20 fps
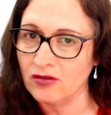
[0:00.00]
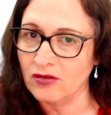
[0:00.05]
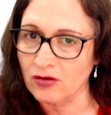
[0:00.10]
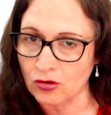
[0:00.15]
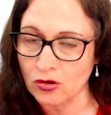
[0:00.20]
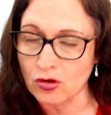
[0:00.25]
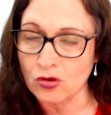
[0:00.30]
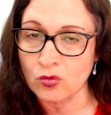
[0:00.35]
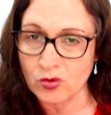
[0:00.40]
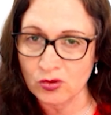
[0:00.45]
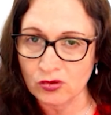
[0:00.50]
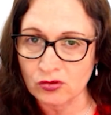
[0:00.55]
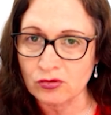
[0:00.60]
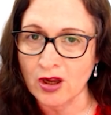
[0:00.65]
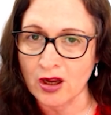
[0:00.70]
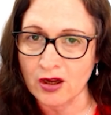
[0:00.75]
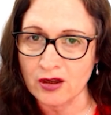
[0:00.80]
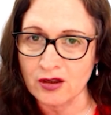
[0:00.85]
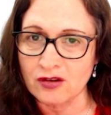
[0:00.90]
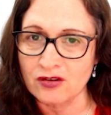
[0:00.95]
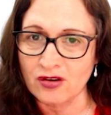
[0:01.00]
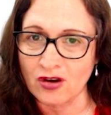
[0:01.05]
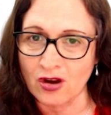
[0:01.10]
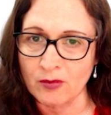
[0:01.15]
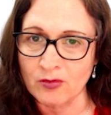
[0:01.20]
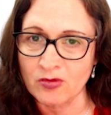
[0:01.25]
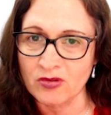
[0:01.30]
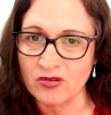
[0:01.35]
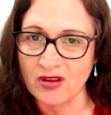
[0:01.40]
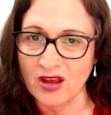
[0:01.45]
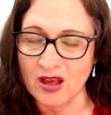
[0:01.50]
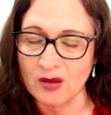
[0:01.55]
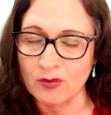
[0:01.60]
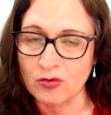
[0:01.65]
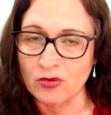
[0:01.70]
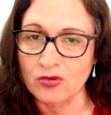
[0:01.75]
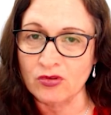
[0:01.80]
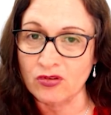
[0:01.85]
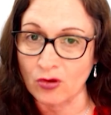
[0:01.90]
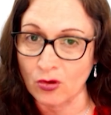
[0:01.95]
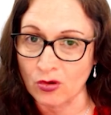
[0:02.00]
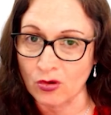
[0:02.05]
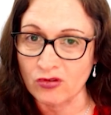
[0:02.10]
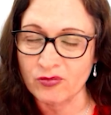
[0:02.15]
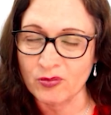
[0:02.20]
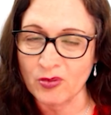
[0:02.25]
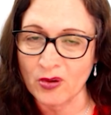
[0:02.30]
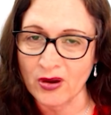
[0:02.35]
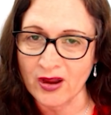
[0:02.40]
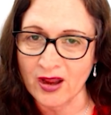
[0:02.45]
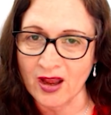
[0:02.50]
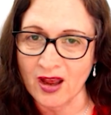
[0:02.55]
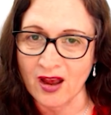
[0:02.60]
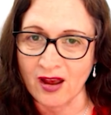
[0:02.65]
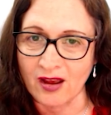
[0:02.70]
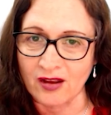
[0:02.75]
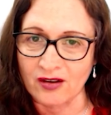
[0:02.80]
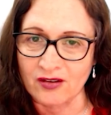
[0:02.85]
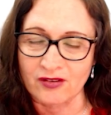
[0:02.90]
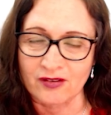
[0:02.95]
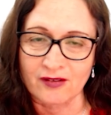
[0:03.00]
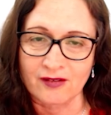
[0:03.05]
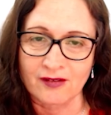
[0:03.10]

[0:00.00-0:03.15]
you will know your times tables off by heart.